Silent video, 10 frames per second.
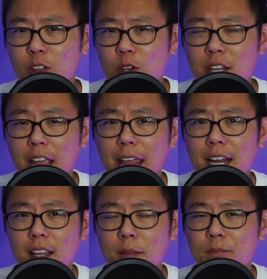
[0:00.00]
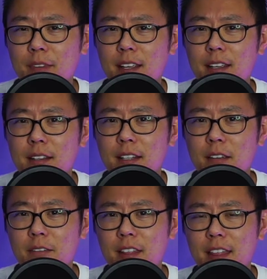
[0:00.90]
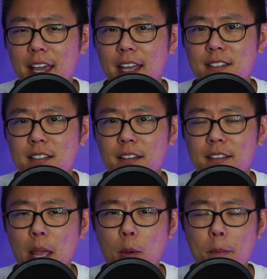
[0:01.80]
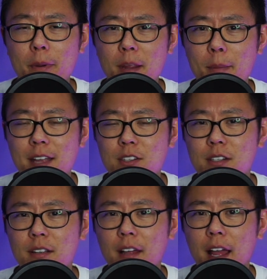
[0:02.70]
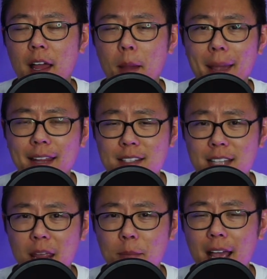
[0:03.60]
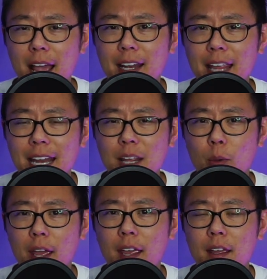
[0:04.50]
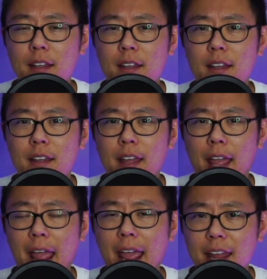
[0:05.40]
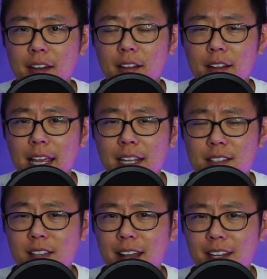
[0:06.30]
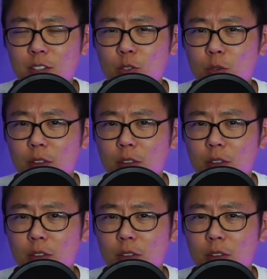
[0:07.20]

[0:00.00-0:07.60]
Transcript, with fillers: 3080, given that they were pretty much uh, about the same card anyway and they decided to do